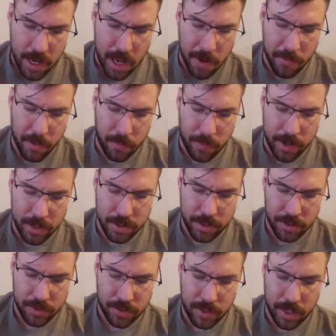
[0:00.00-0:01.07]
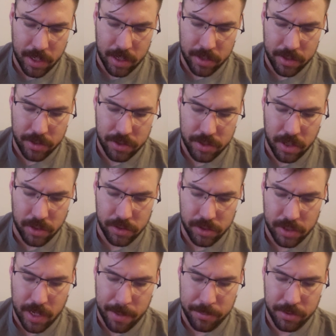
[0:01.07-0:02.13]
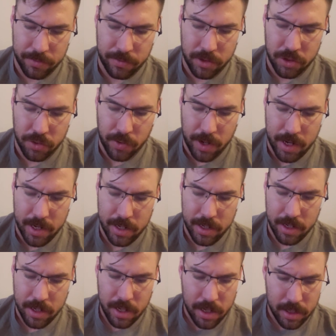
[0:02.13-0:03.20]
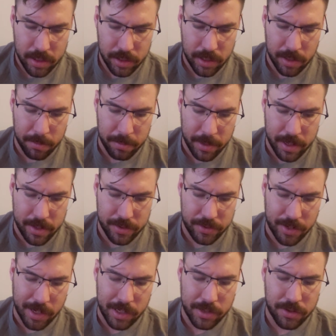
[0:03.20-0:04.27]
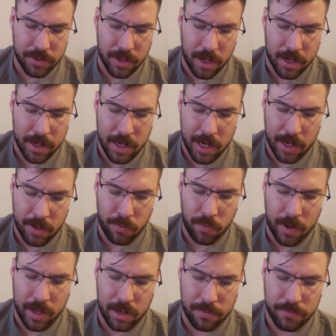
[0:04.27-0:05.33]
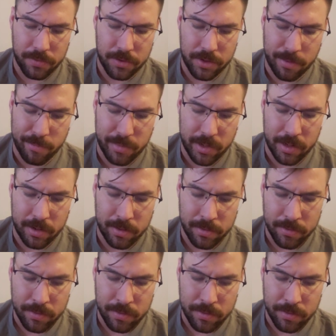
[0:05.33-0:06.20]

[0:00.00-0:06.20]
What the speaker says: and we went to sit on the stone steps of the shrine, lit by the setting sun and waiting for something.